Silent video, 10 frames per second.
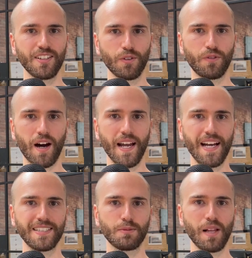your
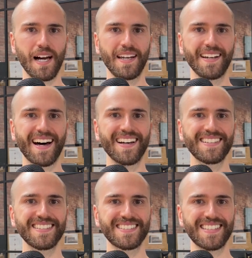finance plan, and
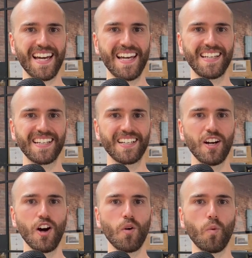understanding
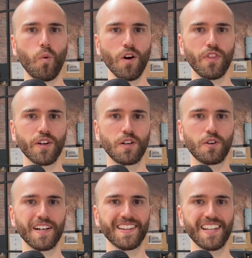what the
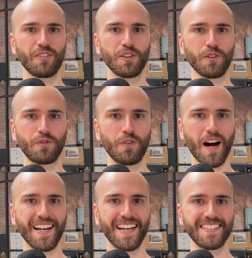correct level of
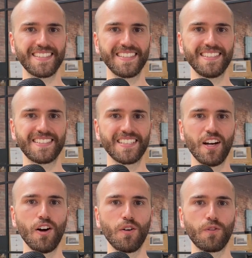finance is
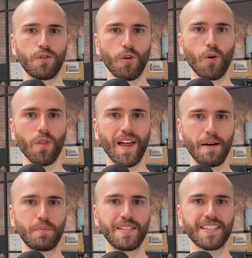for
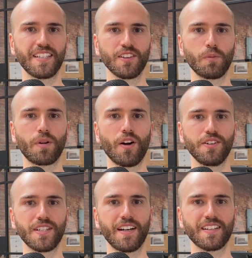that particular
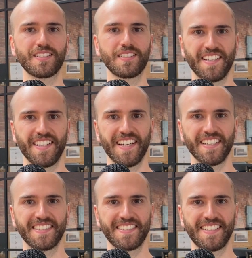project. The
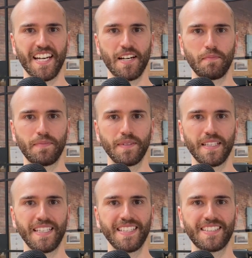next step
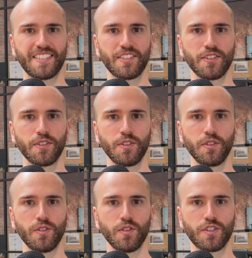is
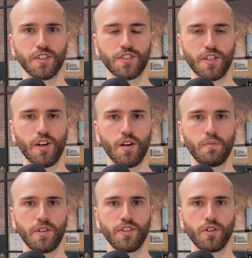to
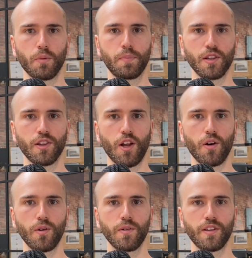determine your
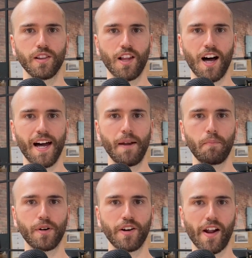below the line
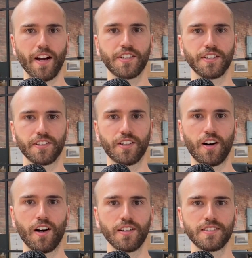production
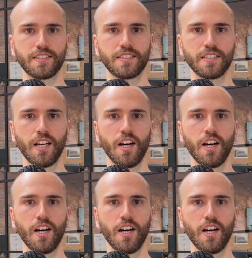costs.